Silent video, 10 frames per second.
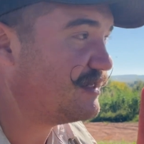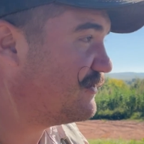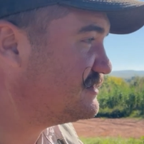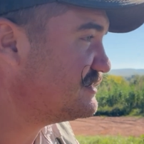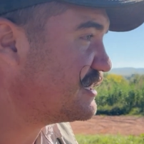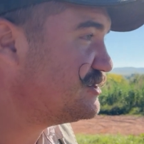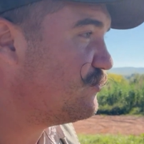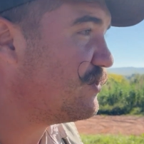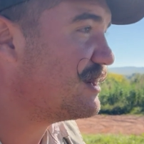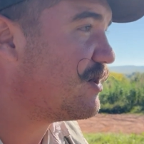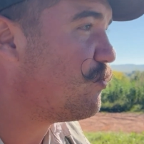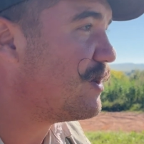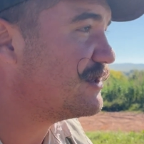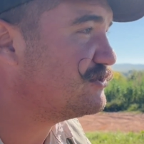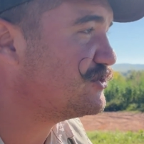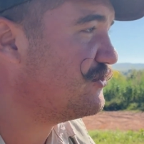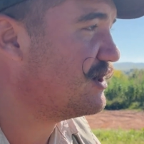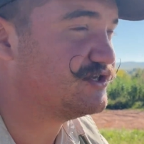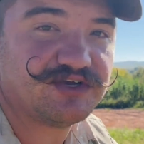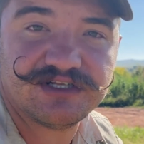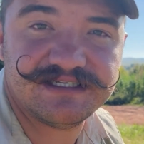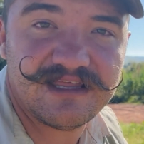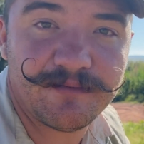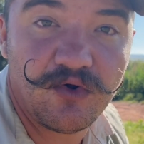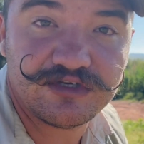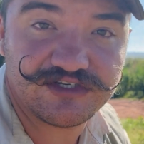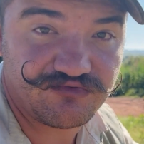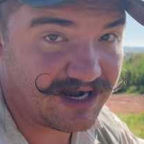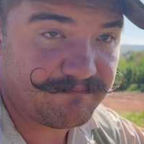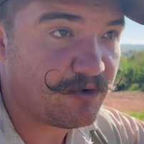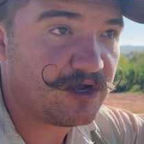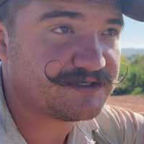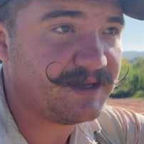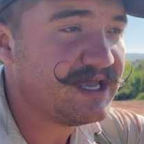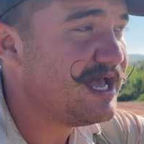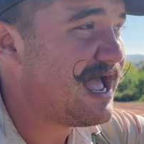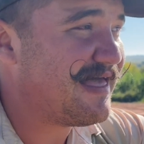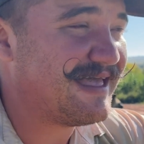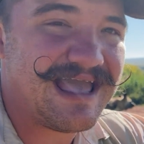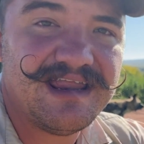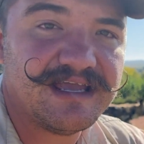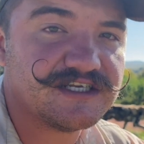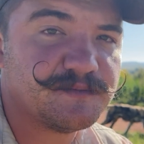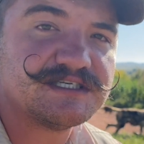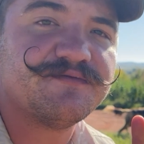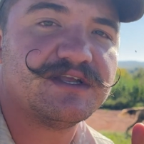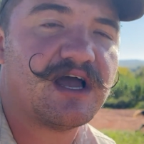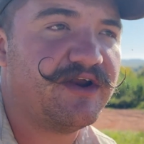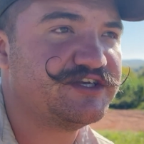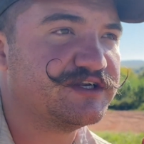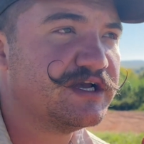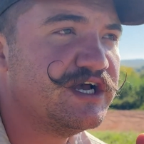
Now, this is actually what I wanted to show you guys. You can see them all just running past me, and they're heading in a specific direction.